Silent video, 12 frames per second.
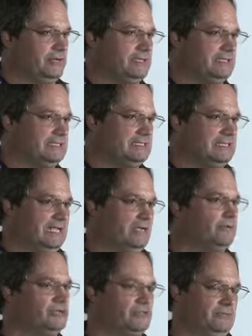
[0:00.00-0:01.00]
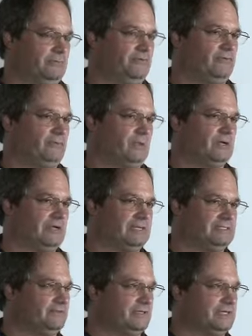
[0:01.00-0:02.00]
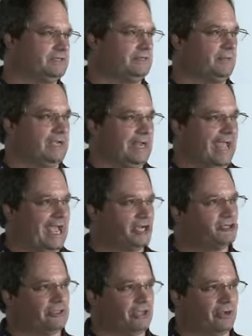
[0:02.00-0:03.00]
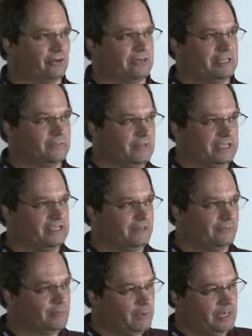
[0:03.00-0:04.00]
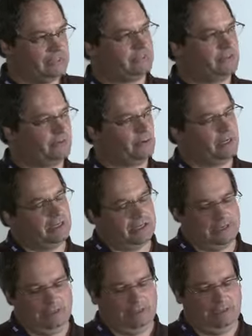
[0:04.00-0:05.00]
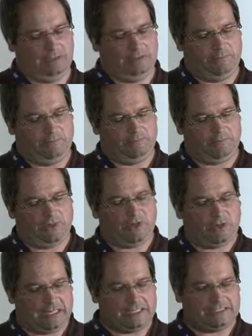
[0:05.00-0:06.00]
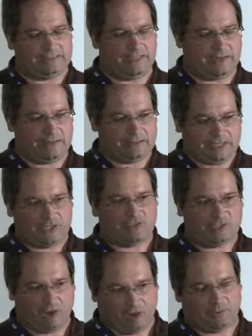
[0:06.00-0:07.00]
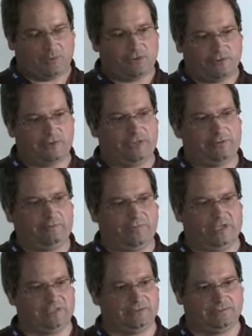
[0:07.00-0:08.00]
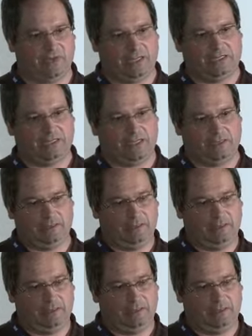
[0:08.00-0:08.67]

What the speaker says: to distinguish them from the kinds of things that might actually already be in a repository because they're essentially arbitrary pieces of content.